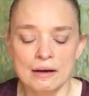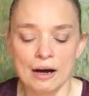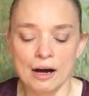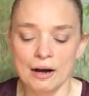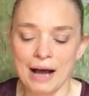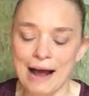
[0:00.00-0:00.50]

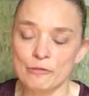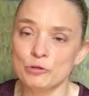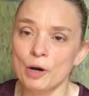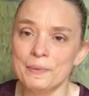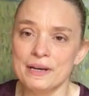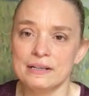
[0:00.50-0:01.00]
uh, our
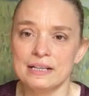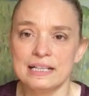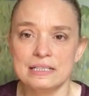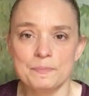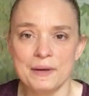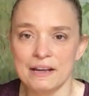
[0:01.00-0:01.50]
robin
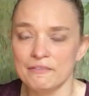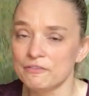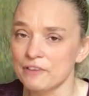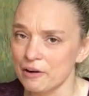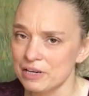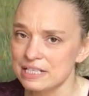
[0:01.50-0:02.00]
is being
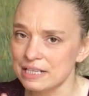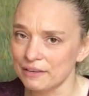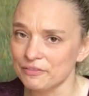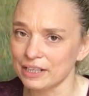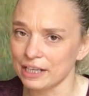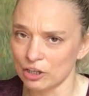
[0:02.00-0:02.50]
very
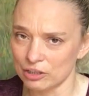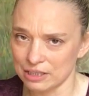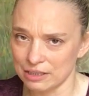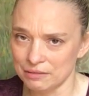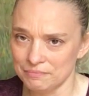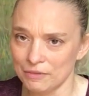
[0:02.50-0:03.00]
safely
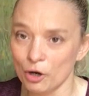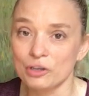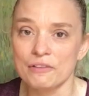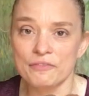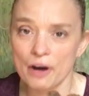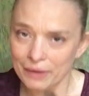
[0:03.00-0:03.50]
guarded
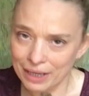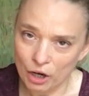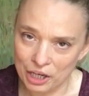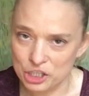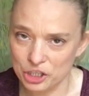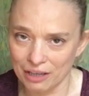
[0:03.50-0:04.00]
on a very
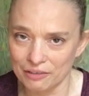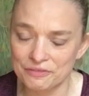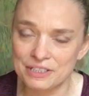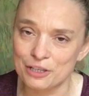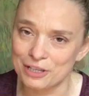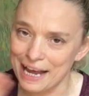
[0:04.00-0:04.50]
high
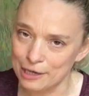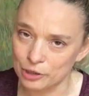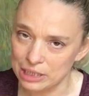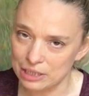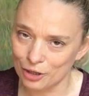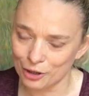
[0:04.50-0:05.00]
shelf, so
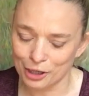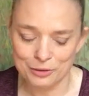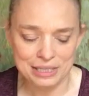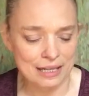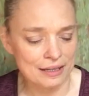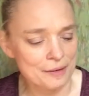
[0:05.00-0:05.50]
Hendrix can't go
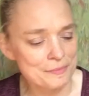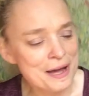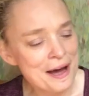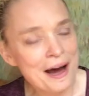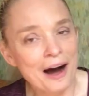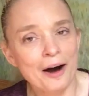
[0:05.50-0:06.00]
near him.
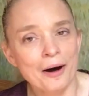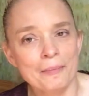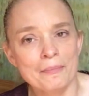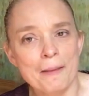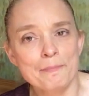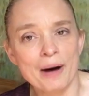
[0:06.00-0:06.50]

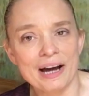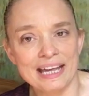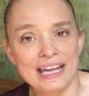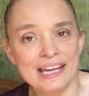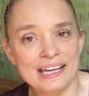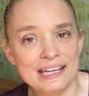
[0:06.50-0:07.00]
Um, but
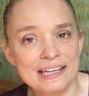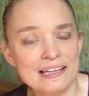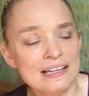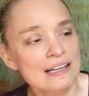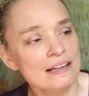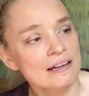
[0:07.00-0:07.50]

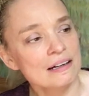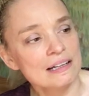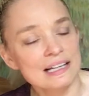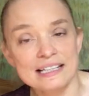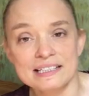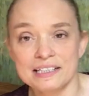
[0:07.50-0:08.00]
he
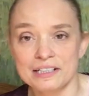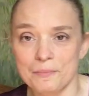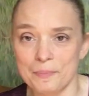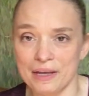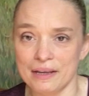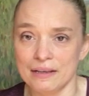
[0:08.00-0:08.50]
is going
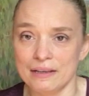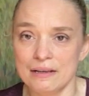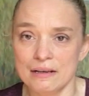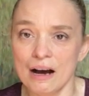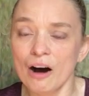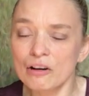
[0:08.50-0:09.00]
to be
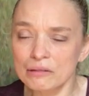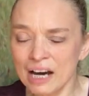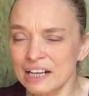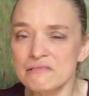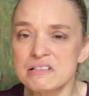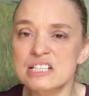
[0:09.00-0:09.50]
our
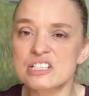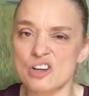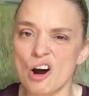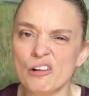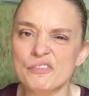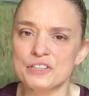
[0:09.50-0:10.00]
kind of
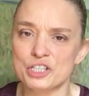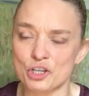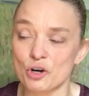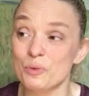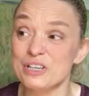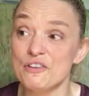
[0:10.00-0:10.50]
star of the
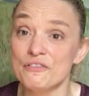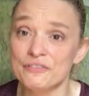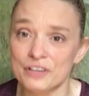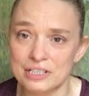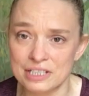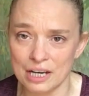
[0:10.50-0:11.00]
show when you
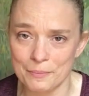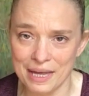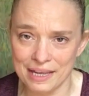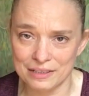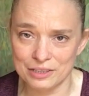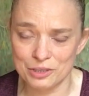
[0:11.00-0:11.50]
first come
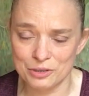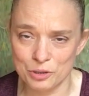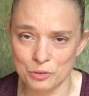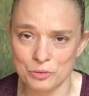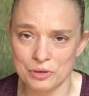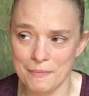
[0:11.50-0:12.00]

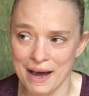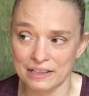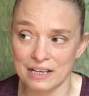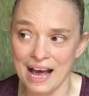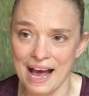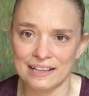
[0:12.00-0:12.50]
into the
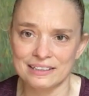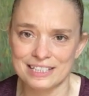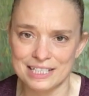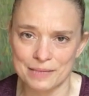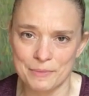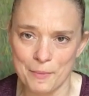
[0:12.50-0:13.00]
manor and the
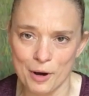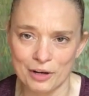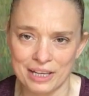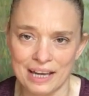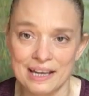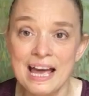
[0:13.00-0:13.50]
summer
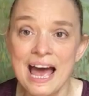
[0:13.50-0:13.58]
market.